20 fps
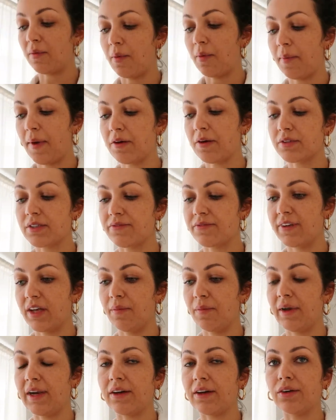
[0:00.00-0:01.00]
And I'm about to
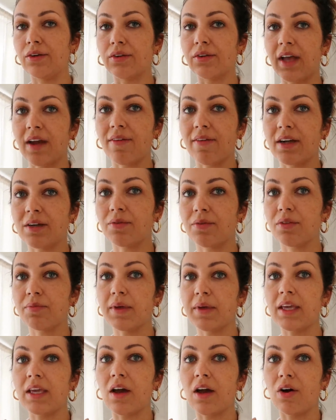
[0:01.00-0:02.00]
film a little get ready with
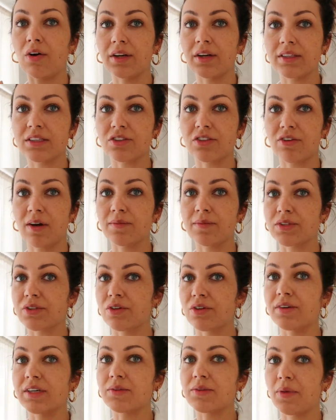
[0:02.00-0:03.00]
me on Instagram
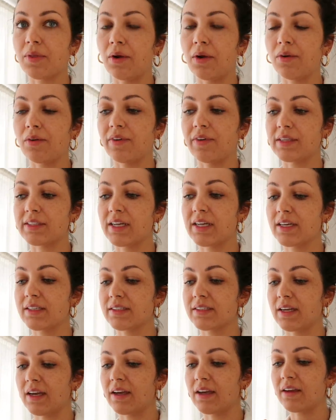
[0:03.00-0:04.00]
stories with
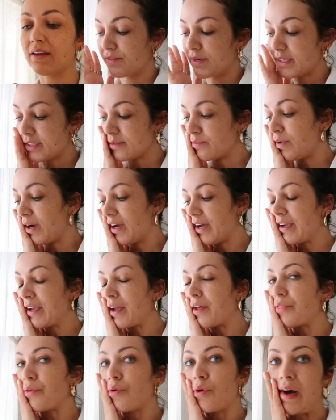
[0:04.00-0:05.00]
LOOKFANTASTIC. The reason why
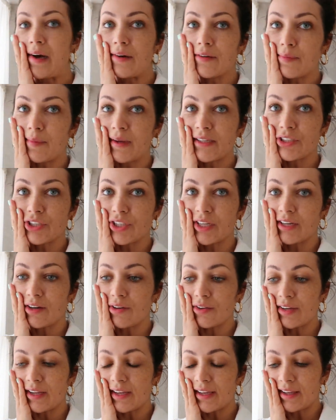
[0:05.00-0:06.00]
I thought I would mention it
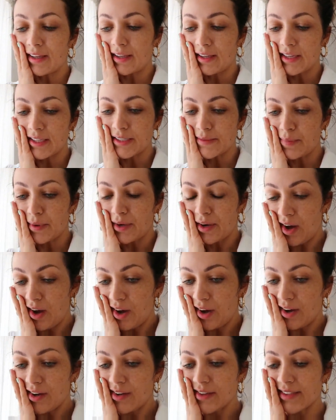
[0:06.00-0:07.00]
on here is
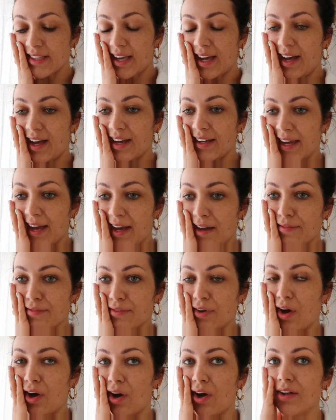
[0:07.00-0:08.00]
because I
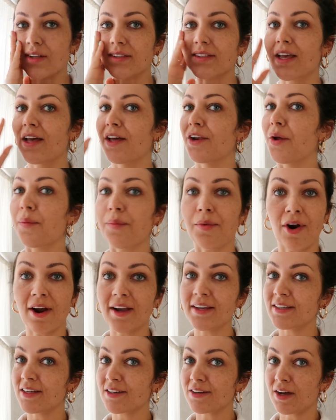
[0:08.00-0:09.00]
have got an
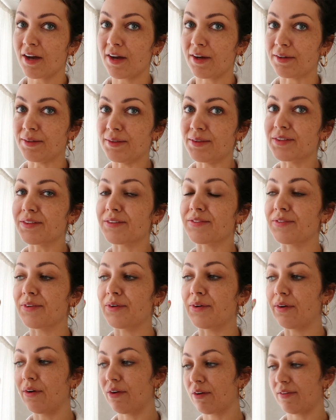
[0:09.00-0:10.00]
upgraded code
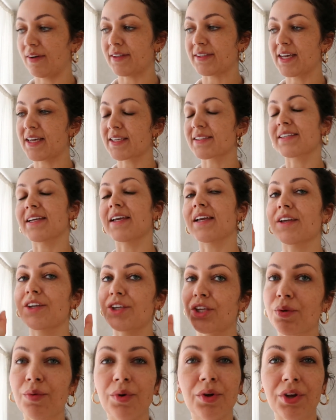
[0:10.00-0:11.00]
for
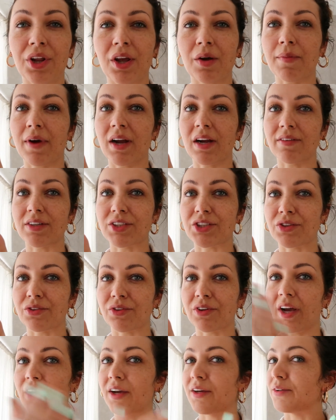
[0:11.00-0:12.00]
LOOKFANTASTIC. You all know my
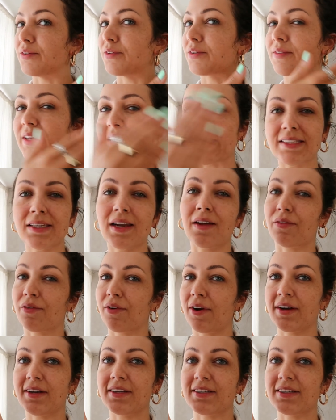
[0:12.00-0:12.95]
original code, it's never